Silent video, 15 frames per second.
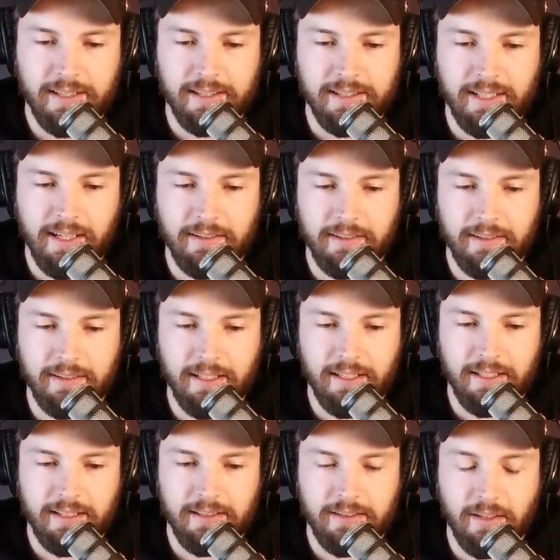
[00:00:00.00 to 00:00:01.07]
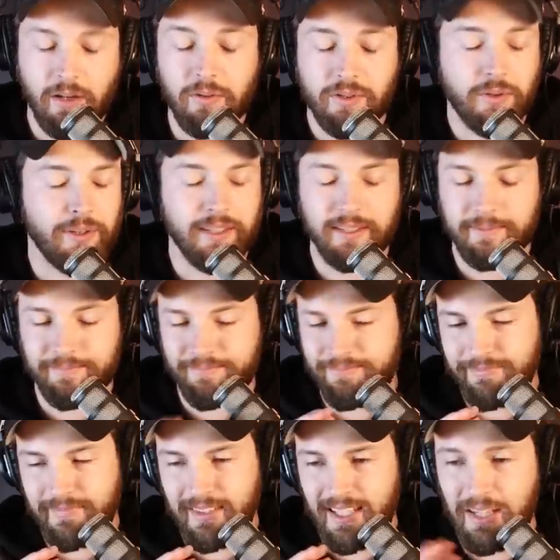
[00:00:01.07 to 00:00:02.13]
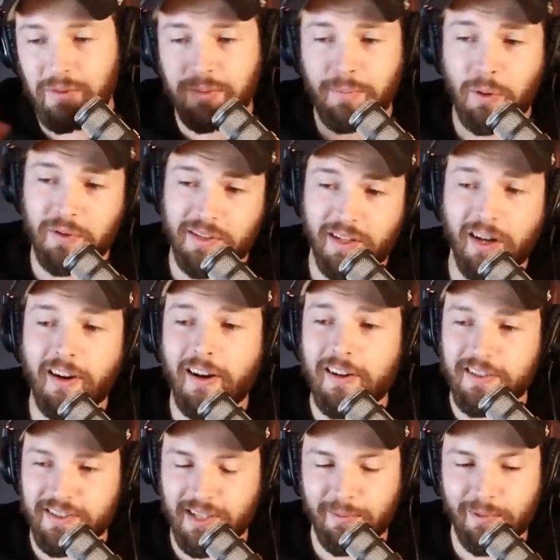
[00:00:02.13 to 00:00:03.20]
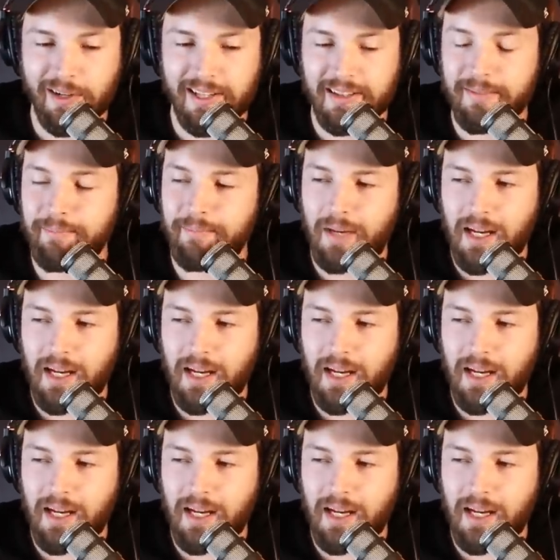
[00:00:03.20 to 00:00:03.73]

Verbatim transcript: And the title is, oh, sorry. It was posted on our subreddit.